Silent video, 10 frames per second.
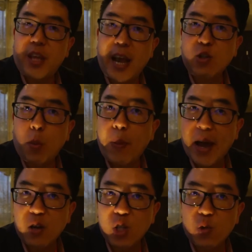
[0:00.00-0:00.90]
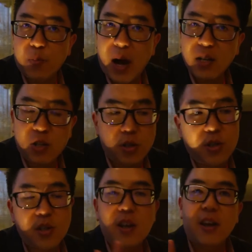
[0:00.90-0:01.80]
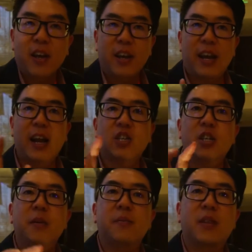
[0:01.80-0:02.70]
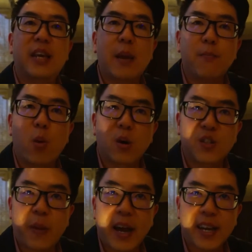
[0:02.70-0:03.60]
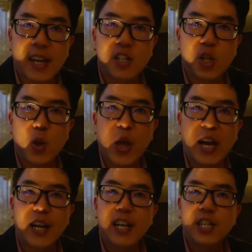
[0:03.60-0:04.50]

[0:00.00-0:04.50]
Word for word: the actual battles with monsters, it actually the game morphs back into that